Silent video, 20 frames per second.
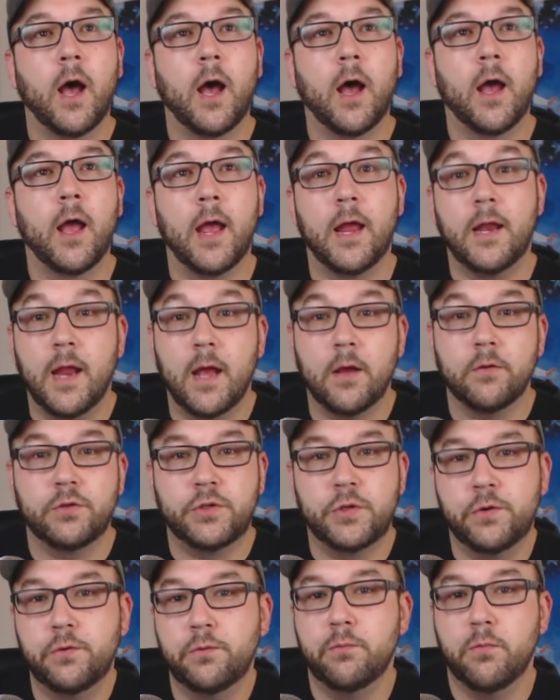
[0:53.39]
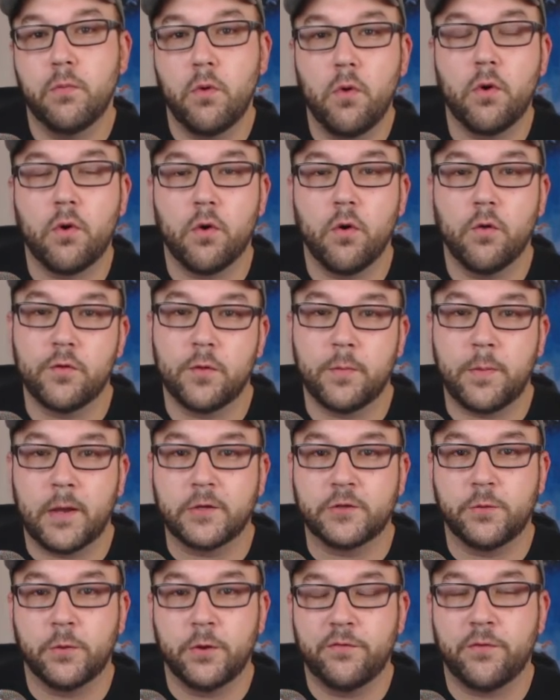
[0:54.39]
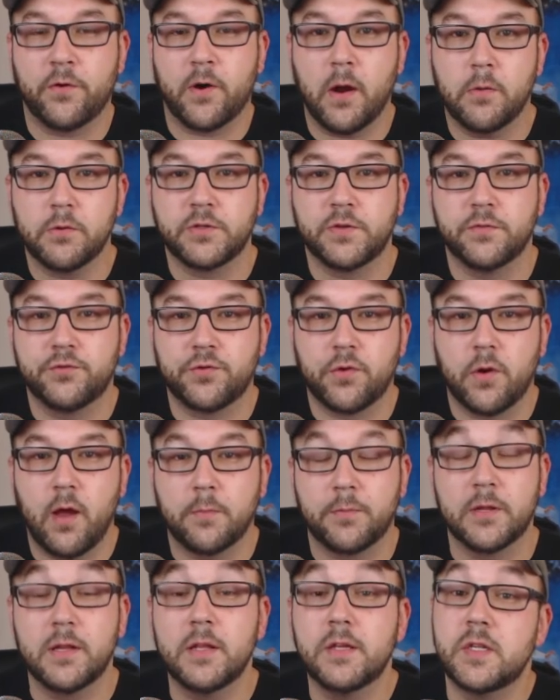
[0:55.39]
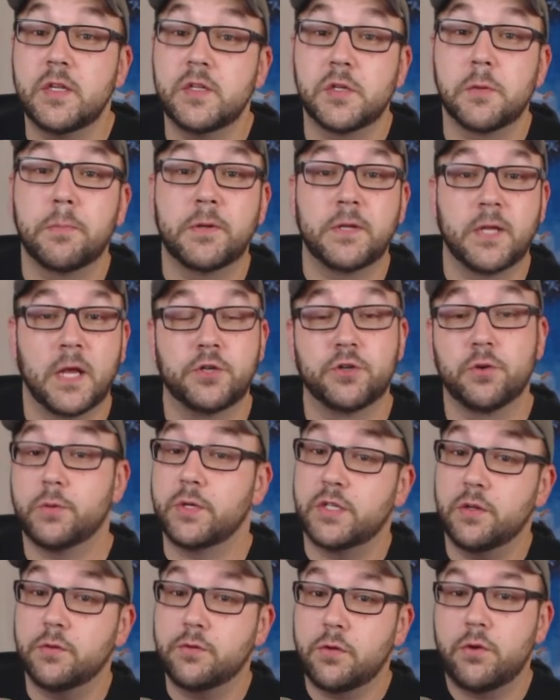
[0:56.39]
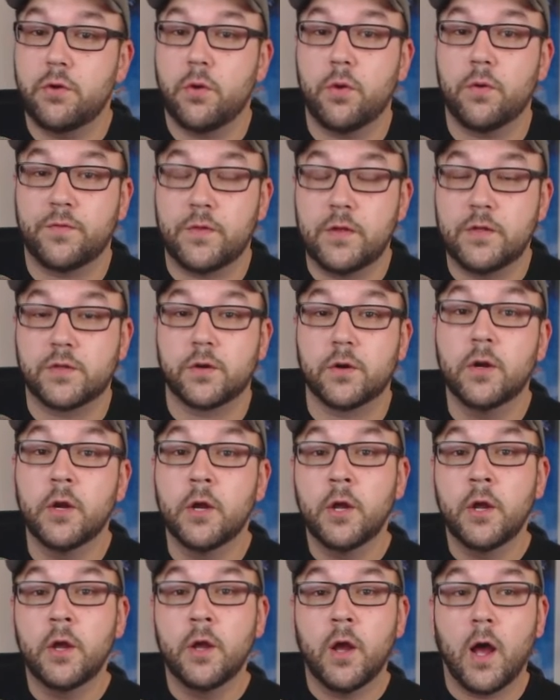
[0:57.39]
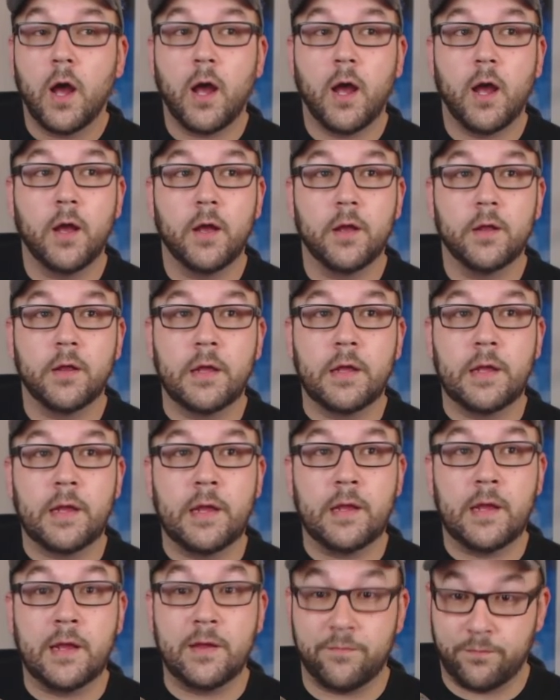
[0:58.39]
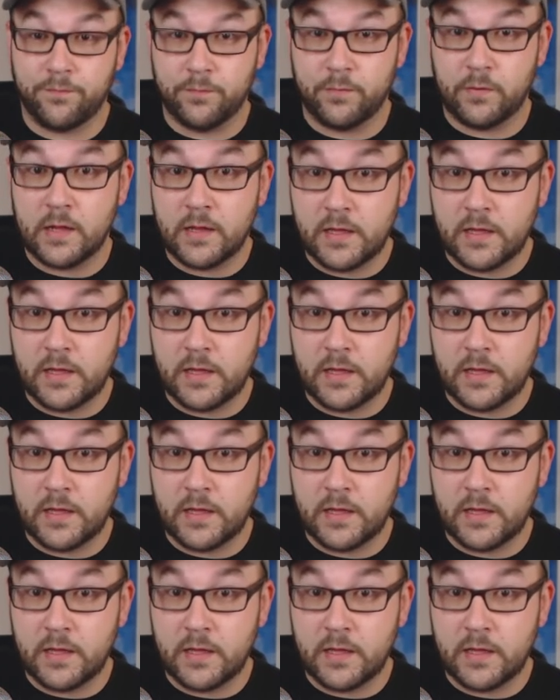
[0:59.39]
And now two more over the past 24 hours have dropped. At least these are potential. We still don't know if these are, if